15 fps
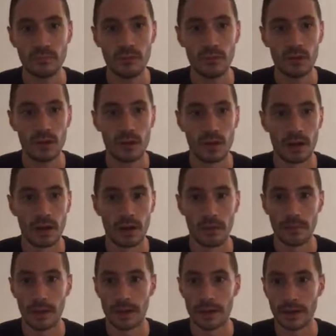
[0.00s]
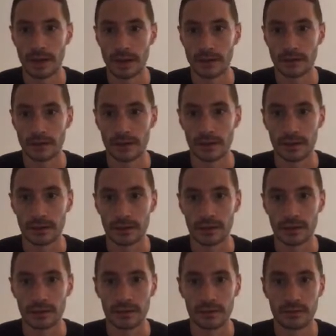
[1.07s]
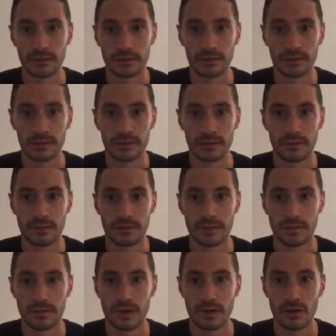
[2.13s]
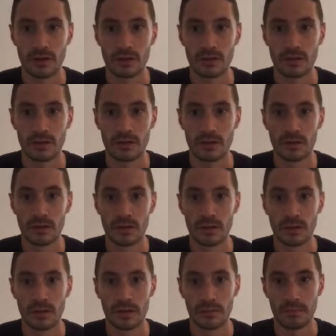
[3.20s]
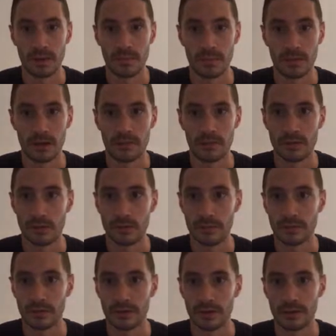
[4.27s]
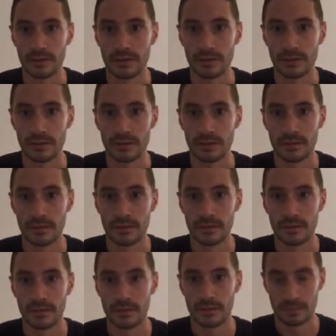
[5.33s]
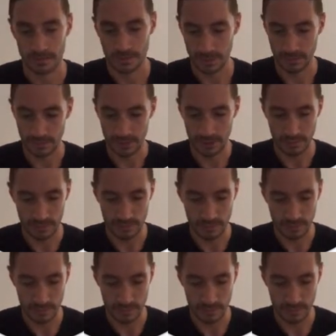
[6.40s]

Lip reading: And then they could click see menu. Maybe we'll open a website. We'll open.